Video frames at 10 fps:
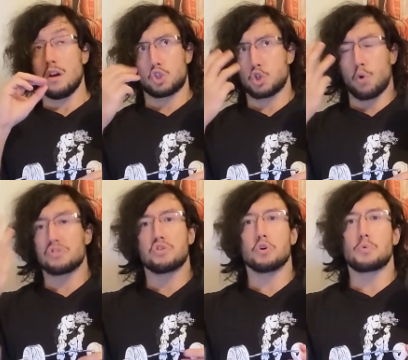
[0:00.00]

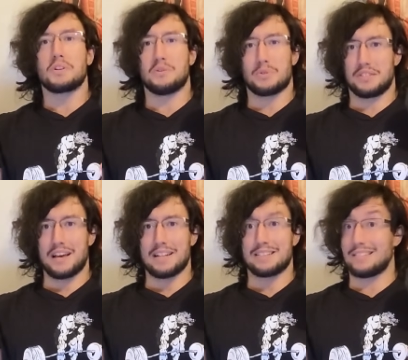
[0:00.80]
short circuit in a
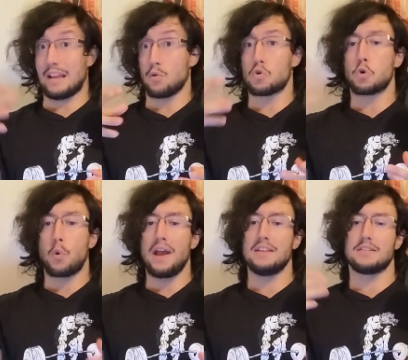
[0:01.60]
sense, they go
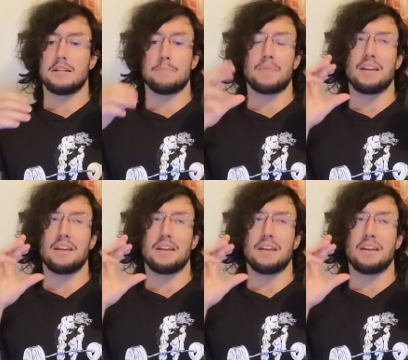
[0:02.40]
crazy